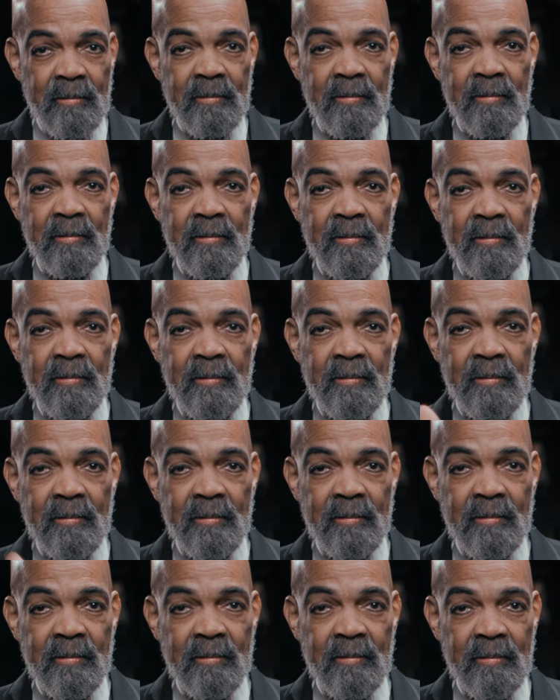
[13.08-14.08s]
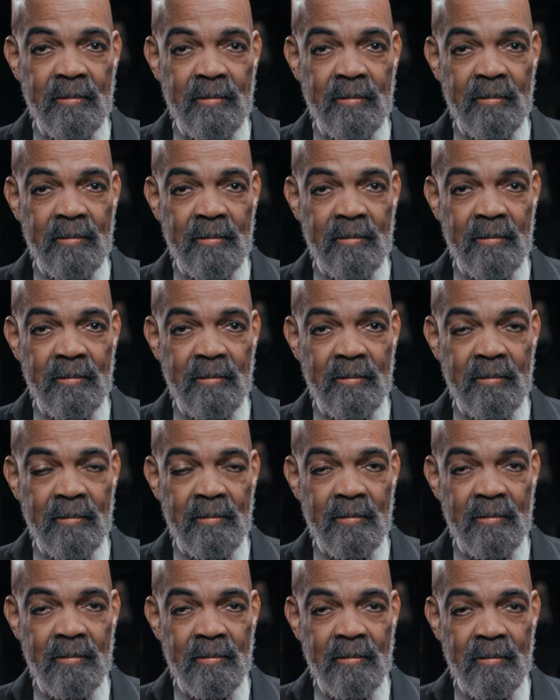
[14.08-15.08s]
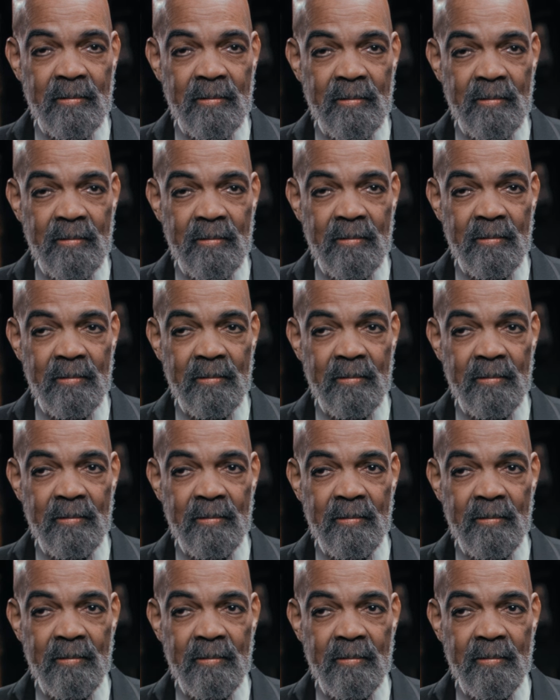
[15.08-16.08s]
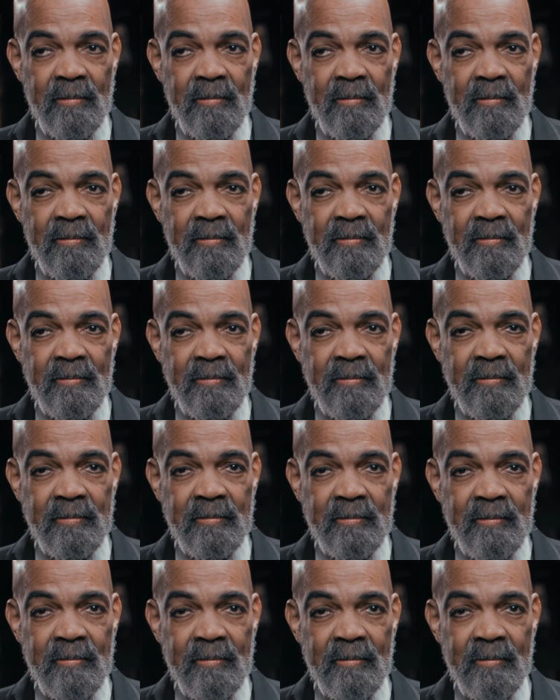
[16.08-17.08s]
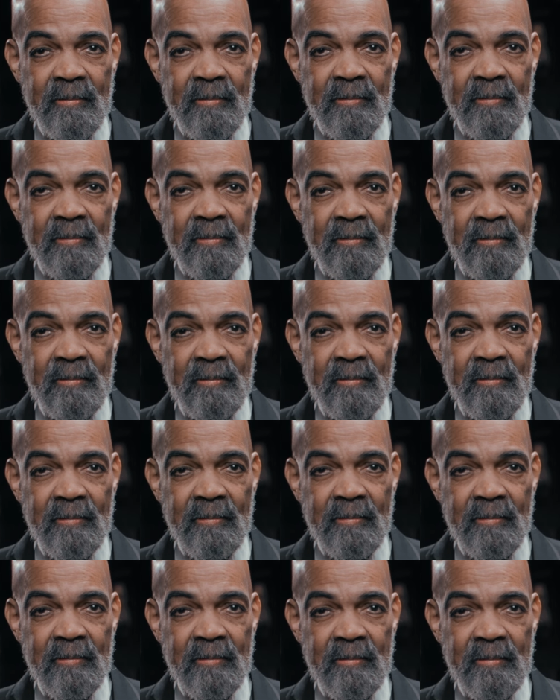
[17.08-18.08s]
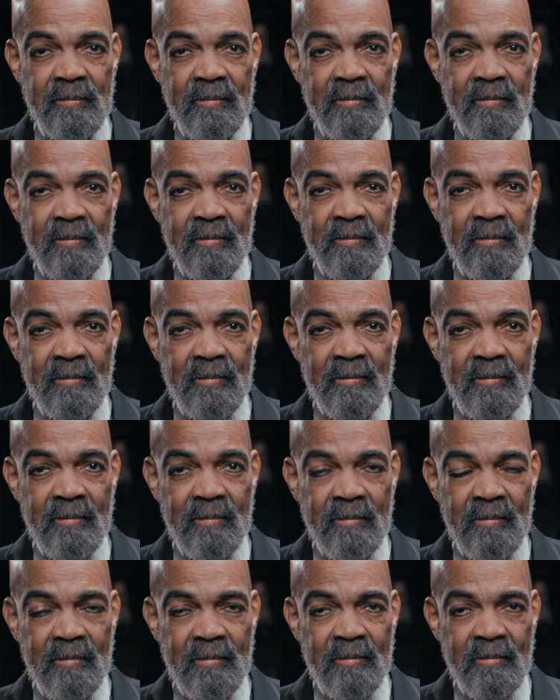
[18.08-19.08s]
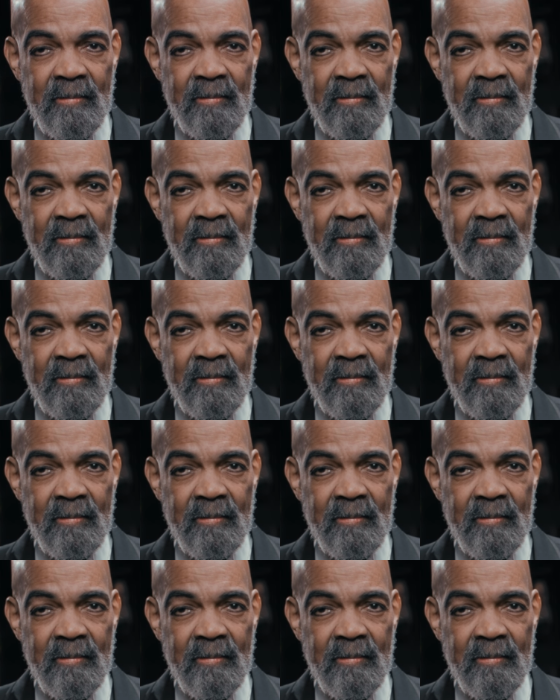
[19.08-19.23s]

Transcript: [no speech]